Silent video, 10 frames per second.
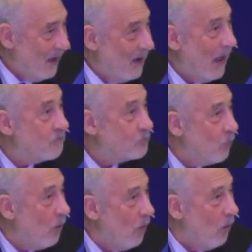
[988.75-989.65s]
And
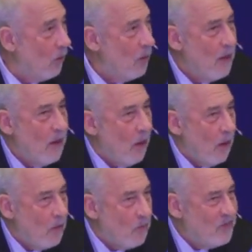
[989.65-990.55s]
after all,
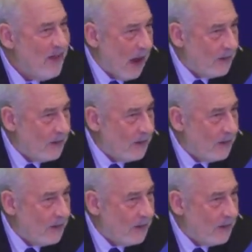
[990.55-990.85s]
the